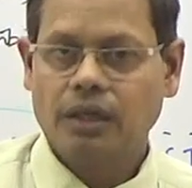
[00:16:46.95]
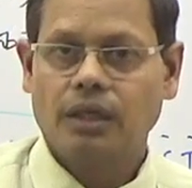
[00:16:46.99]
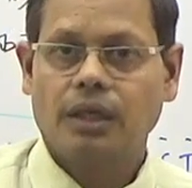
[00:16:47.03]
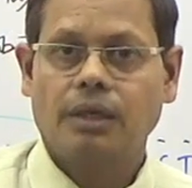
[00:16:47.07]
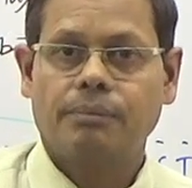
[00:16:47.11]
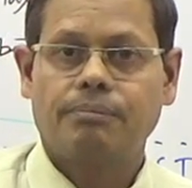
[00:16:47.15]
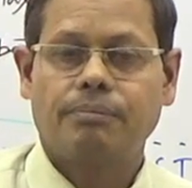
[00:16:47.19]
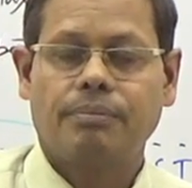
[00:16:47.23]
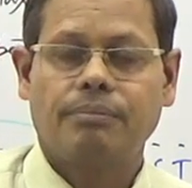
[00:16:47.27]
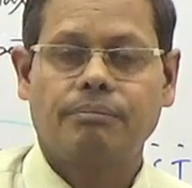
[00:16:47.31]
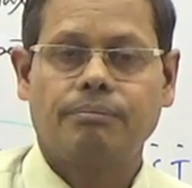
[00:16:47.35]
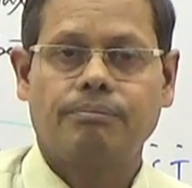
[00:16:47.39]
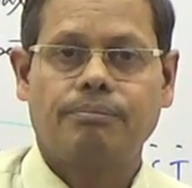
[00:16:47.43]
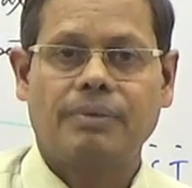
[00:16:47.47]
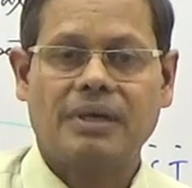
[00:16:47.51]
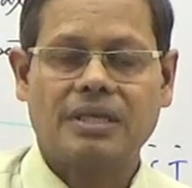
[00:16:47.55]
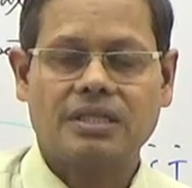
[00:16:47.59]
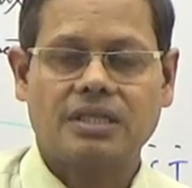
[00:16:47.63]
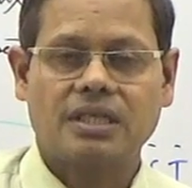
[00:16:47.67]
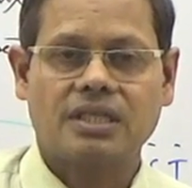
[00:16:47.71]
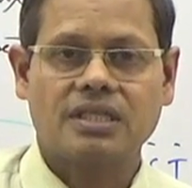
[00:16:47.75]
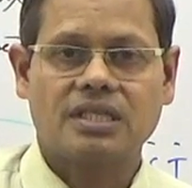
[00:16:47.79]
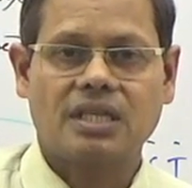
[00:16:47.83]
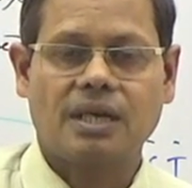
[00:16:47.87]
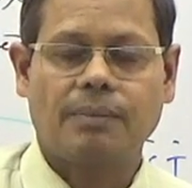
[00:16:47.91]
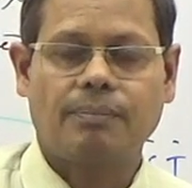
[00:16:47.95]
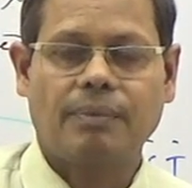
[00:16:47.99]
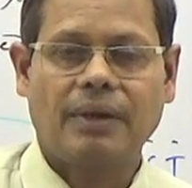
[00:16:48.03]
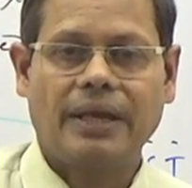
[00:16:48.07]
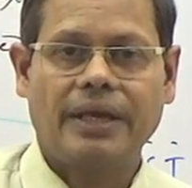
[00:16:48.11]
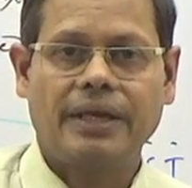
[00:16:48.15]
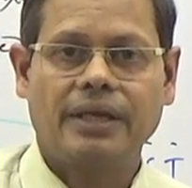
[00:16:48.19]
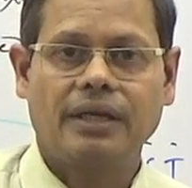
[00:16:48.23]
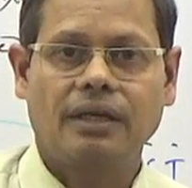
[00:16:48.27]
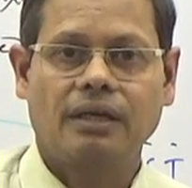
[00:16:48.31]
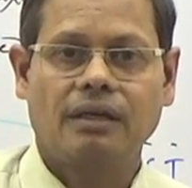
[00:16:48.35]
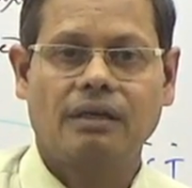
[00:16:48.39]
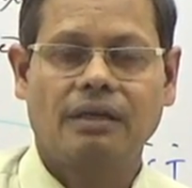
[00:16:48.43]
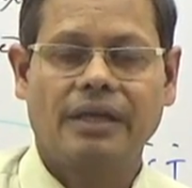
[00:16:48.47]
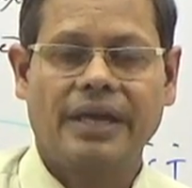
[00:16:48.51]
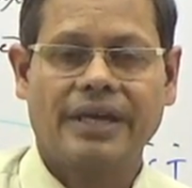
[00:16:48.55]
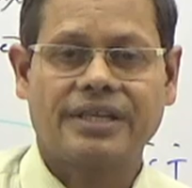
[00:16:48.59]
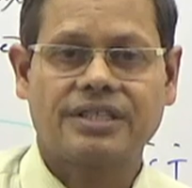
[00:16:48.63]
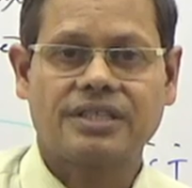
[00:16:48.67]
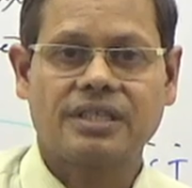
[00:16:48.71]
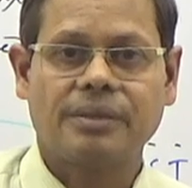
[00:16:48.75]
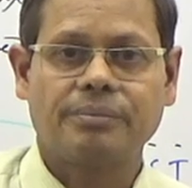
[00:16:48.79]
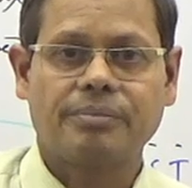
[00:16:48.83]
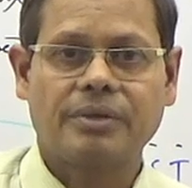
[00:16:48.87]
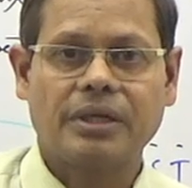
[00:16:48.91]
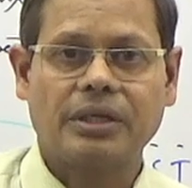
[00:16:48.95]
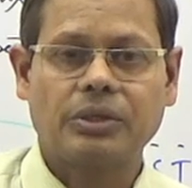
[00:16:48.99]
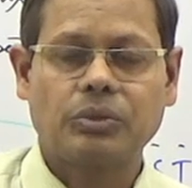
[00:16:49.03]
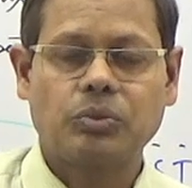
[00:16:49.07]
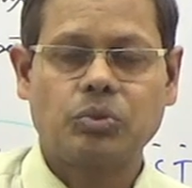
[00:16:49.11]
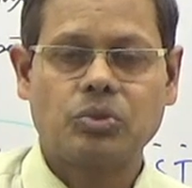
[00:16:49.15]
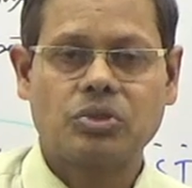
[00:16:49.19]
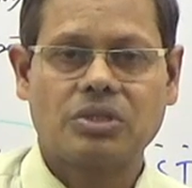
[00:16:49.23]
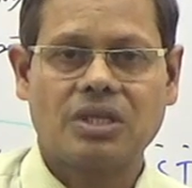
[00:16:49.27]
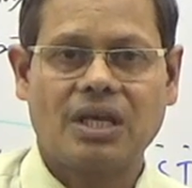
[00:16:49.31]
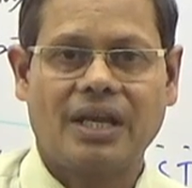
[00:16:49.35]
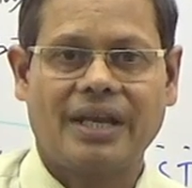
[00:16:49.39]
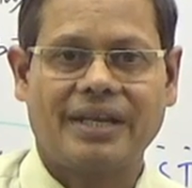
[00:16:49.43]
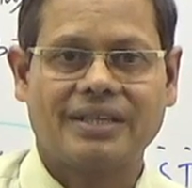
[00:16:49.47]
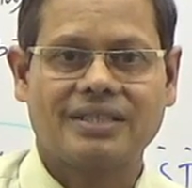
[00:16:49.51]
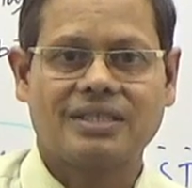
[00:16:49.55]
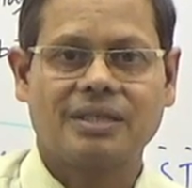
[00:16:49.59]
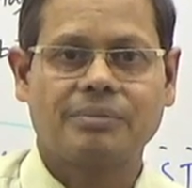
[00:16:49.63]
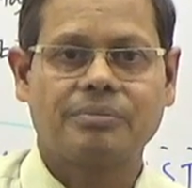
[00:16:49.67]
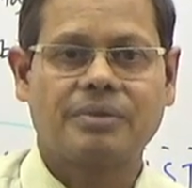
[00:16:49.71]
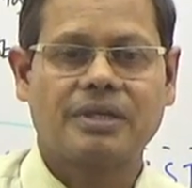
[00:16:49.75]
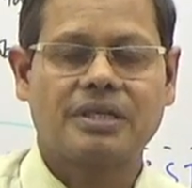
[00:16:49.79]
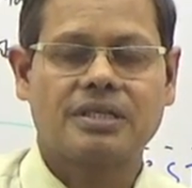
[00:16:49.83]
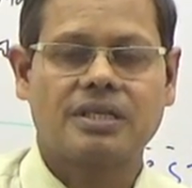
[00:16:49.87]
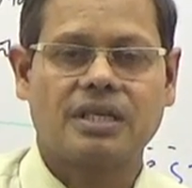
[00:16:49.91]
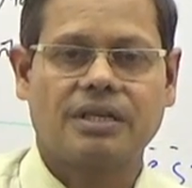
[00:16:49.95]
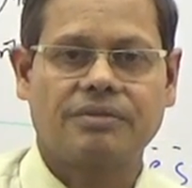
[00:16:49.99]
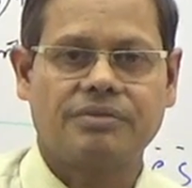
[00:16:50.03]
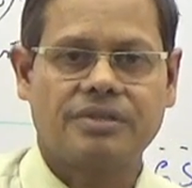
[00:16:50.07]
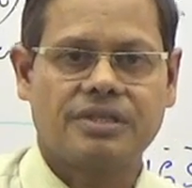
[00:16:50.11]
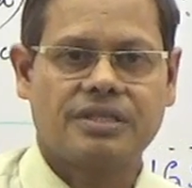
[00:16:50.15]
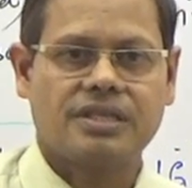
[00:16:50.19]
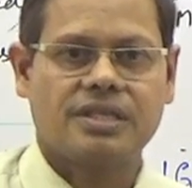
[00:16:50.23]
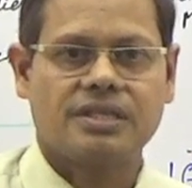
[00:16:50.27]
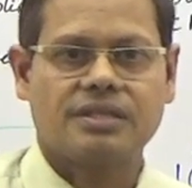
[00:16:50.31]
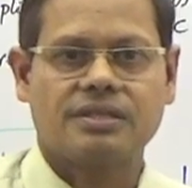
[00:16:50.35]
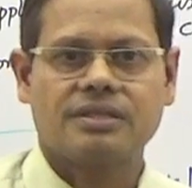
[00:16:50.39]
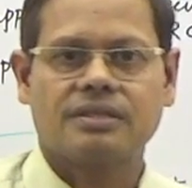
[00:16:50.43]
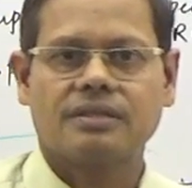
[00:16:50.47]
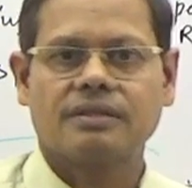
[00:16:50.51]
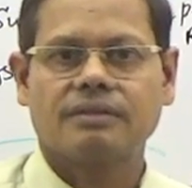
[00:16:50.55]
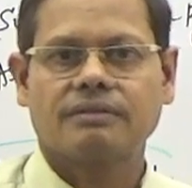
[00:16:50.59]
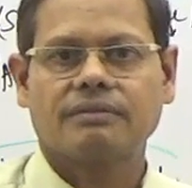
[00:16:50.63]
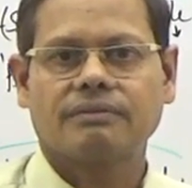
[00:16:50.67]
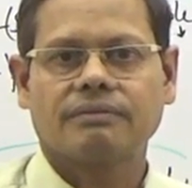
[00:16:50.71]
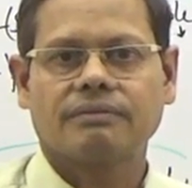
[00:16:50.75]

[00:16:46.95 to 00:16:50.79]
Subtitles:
A person supplying exempted goods or exempted services,